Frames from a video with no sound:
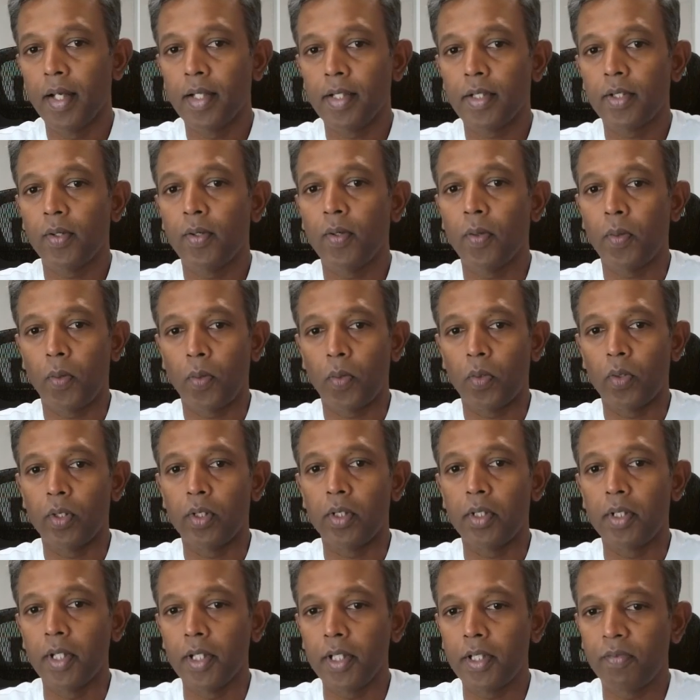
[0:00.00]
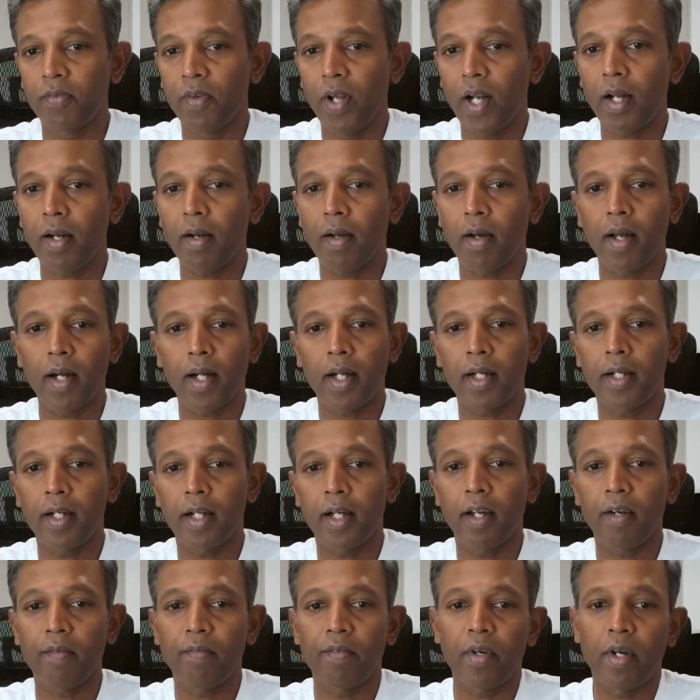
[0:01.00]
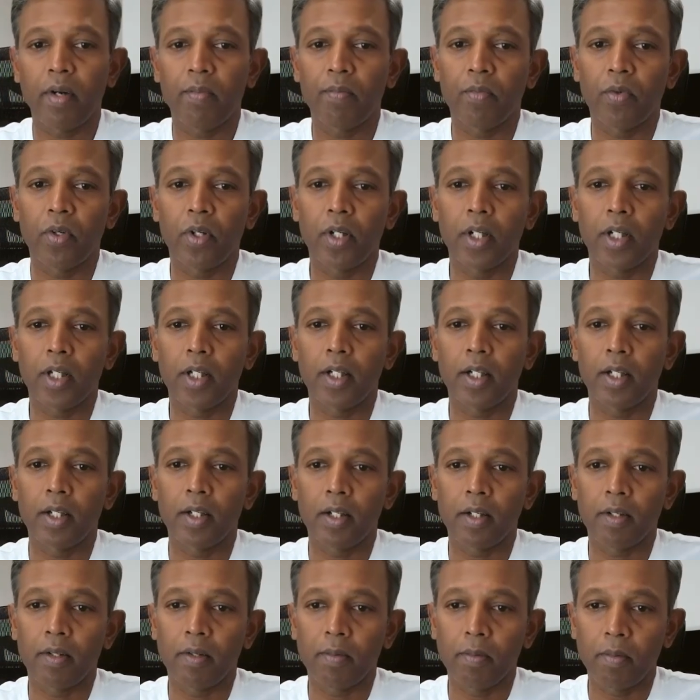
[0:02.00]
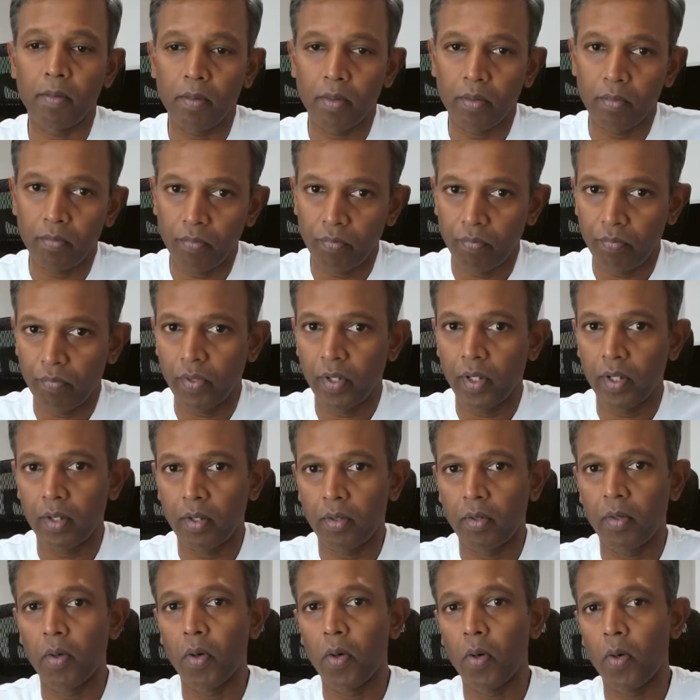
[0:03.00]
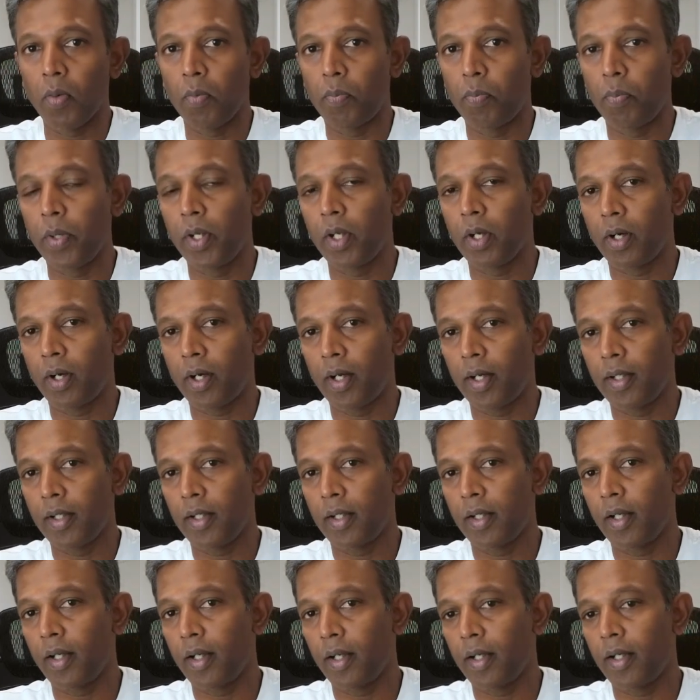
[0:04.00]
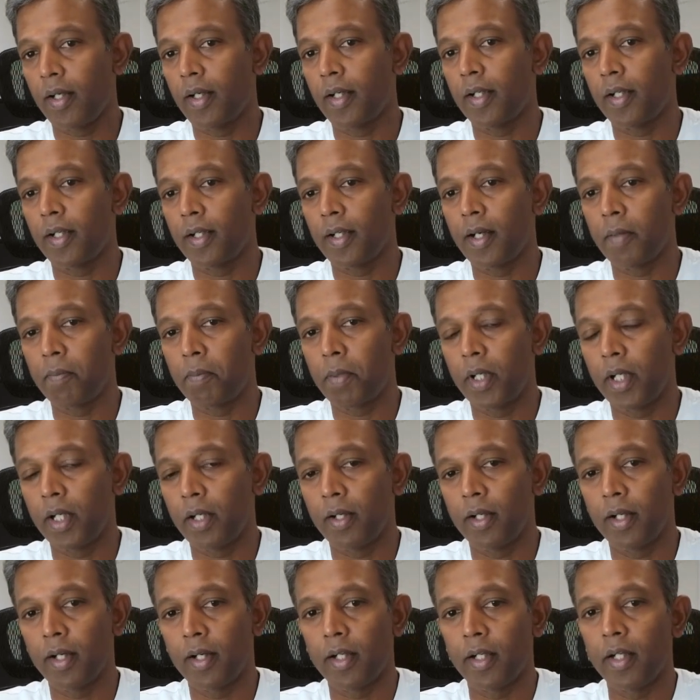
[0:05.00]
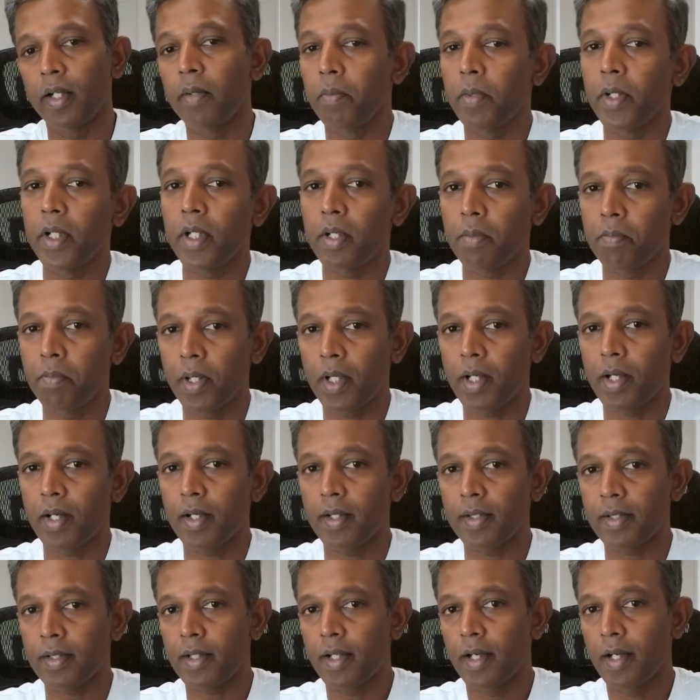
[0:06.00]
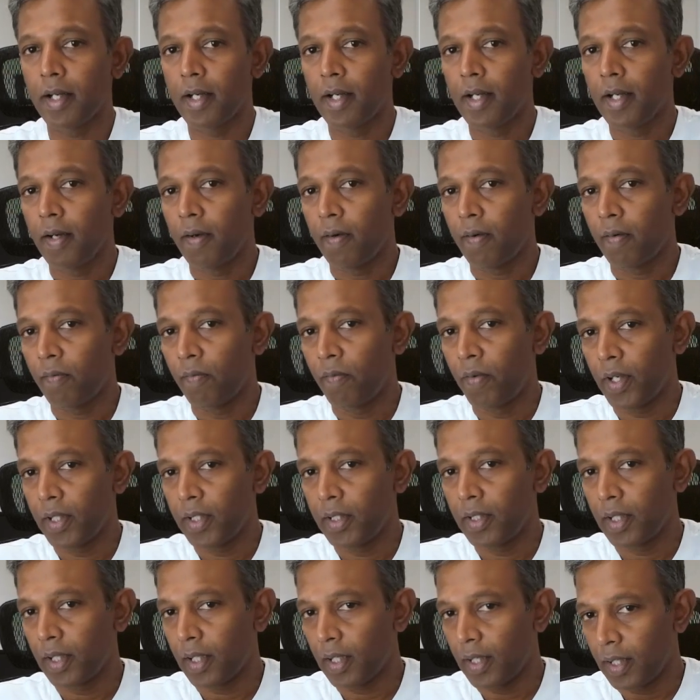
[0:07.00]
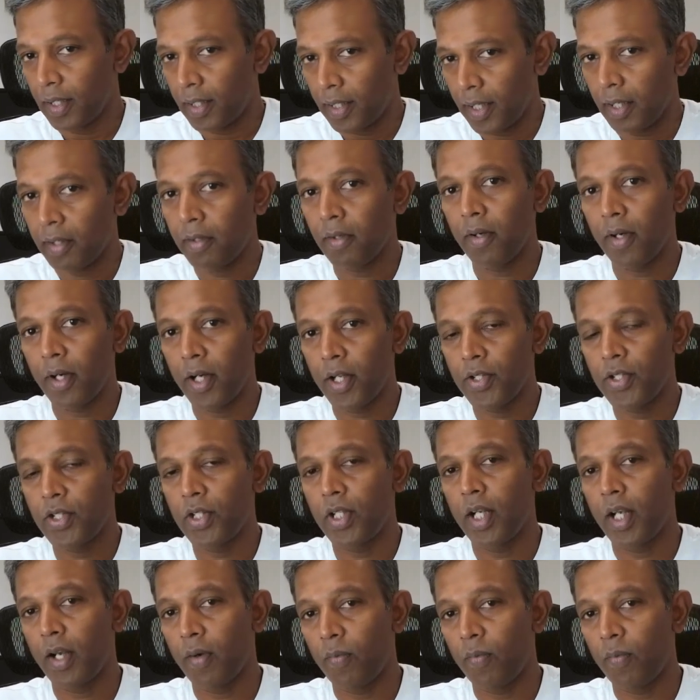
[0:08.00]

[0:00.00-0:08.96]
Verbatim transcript: So this well-architected framework will go beyond uh, a particular limit because when the technology